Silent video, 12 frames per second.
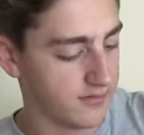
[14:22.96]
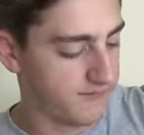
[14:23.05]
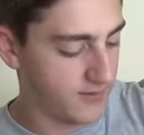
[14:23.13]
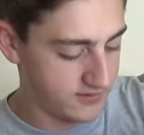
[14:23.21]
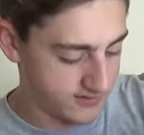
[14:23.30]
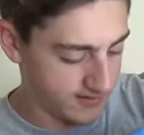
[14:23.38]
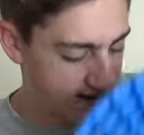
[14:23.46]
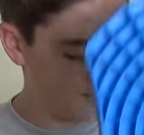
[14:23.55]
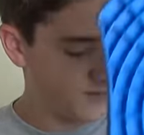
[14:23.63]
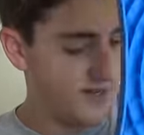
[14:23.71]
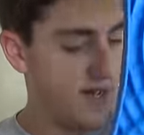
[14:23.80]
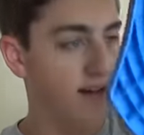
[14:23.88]
the first thing
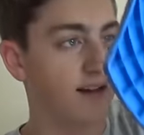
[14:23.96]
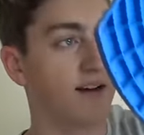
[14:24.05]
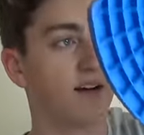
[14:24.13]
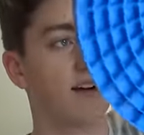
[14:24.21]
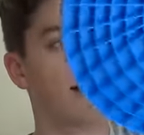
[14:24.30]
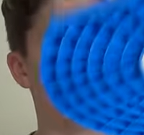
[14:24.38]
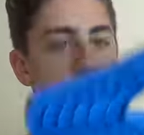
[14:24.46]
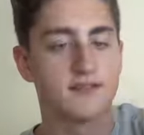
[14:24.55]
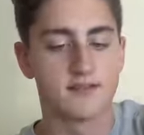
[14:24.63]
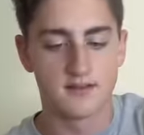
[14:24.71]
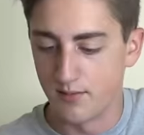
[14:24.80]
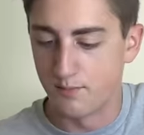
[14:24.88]
we got here is
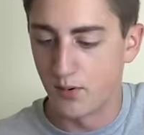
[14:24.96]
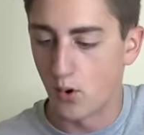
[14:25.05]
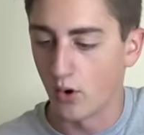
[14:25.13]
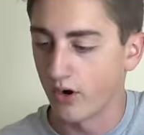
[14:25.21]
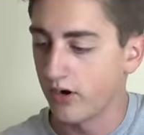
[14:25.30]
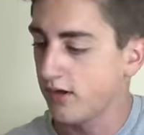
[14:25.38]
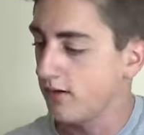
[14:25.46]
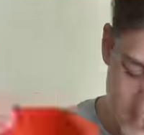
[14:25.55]
a board,